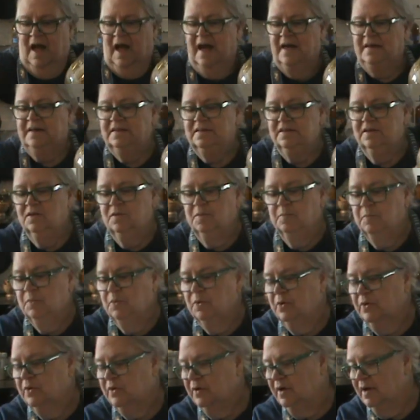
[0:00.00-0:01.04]
had a little
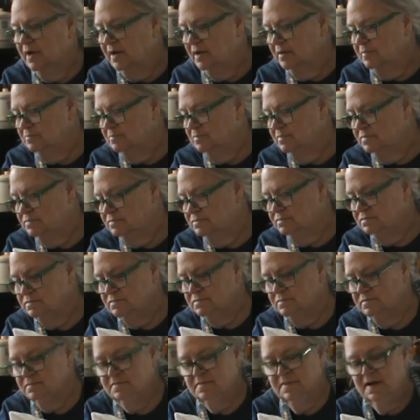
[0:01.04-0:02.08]
more, it
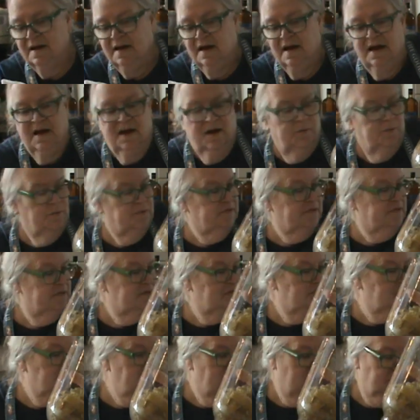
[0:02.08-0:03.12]
was a
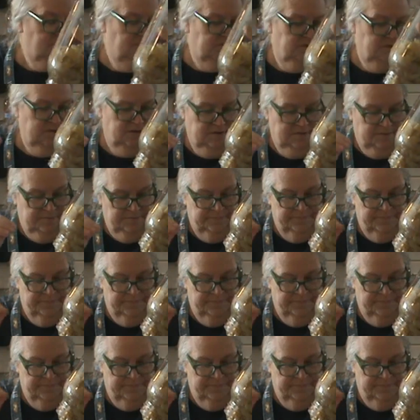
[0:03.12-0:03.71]
little longer.